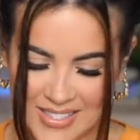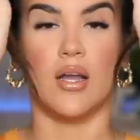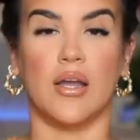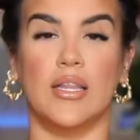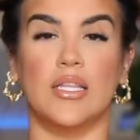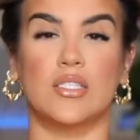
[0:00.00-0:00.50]

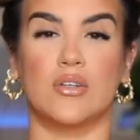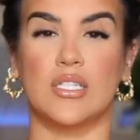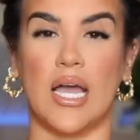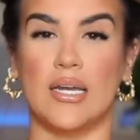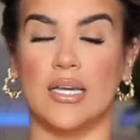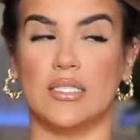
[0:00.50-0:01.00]
All right, let's go
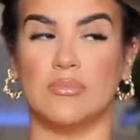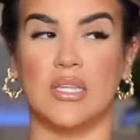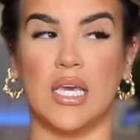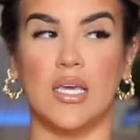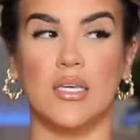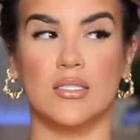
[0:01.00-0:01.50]
tie-dye some
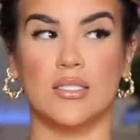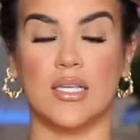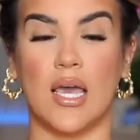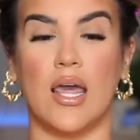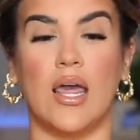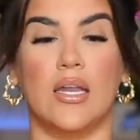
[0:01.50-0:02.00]
things
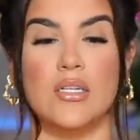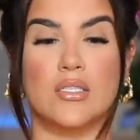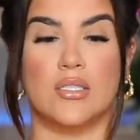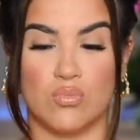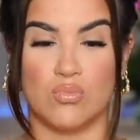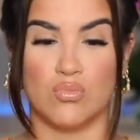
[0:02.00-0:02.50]

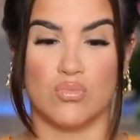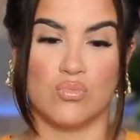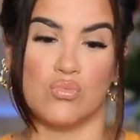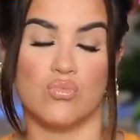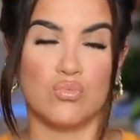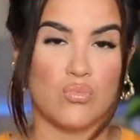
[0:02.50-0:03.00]
and
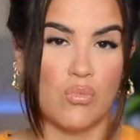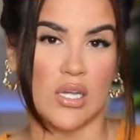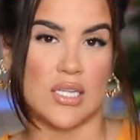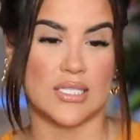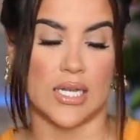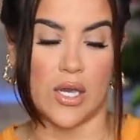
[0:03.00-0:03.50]

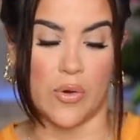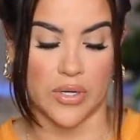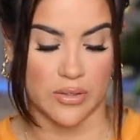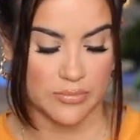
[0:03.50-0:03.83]
let's get it going.